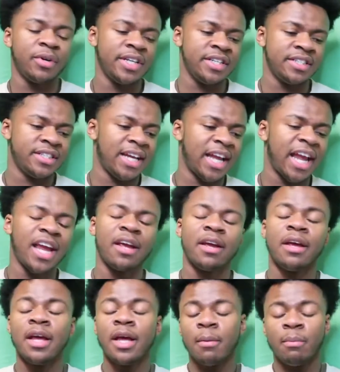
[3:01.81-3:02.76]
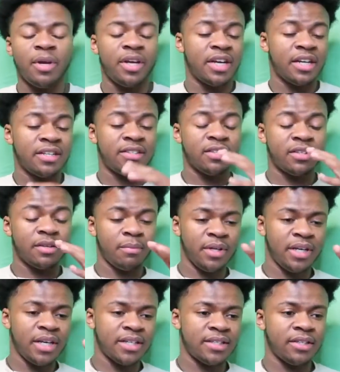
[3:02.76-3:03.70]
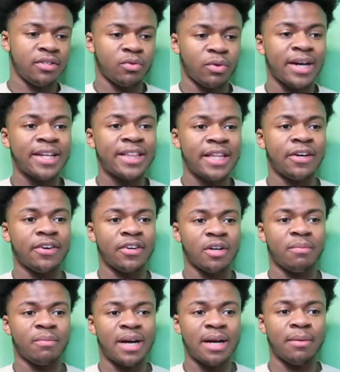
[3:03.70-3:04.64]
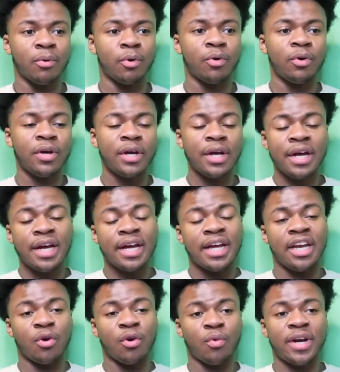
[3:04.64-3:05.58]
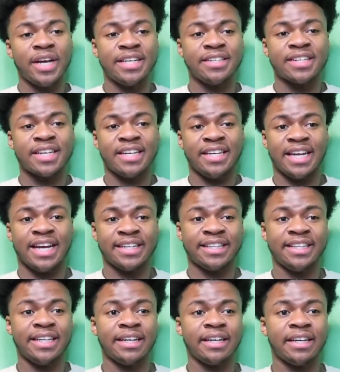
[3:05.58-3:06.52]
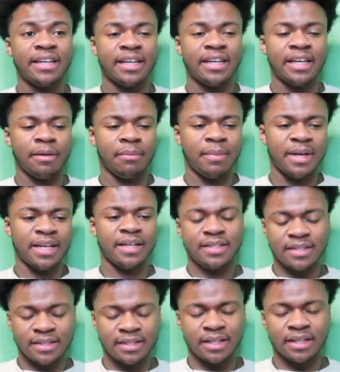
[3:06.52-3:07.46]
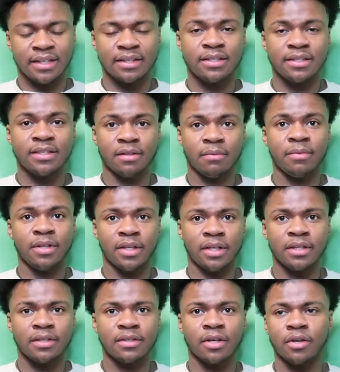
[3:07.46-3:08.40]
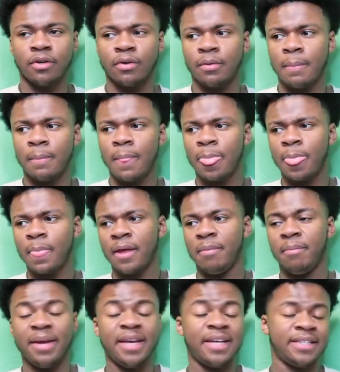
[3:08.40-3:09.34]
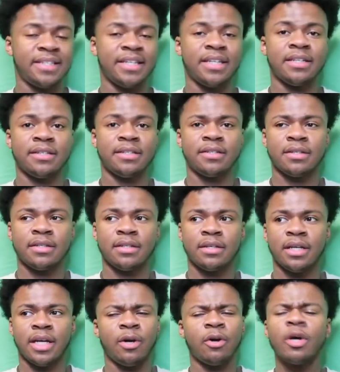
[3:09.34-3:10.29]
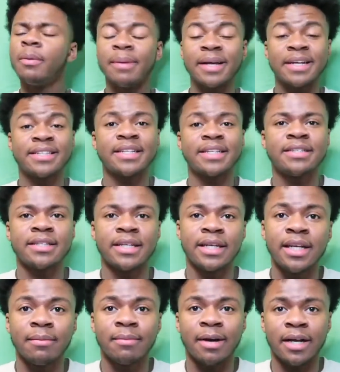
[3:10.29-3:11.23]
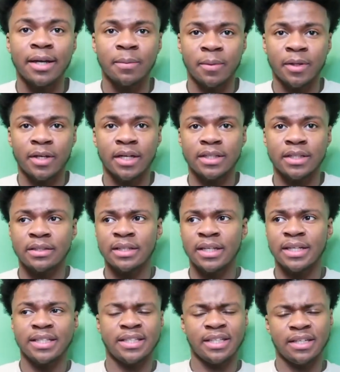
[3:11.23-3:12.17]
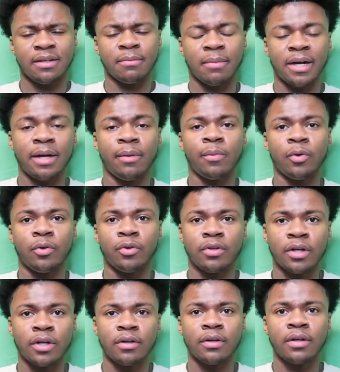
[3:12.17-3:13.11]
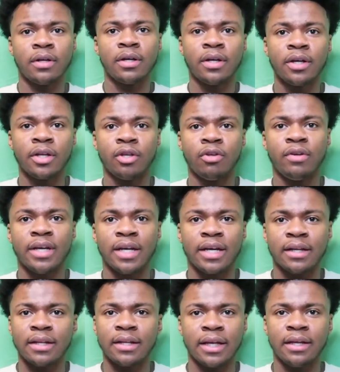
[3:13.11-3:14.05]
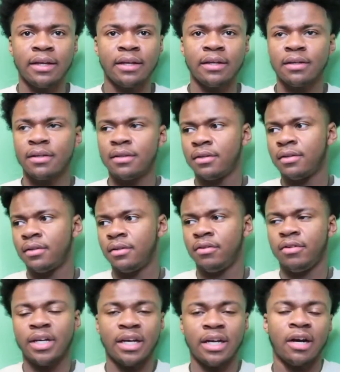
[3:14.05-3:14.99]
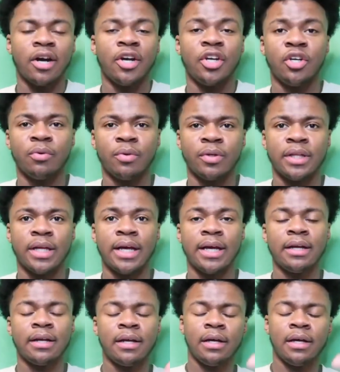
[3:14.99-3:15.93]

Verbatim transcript: what he's saying because because it's right there in the bible and the way he's connecting it it makes sense to me so it makes sense it would make sense to anybody because it's in the bible you know you can't like you can't argue with that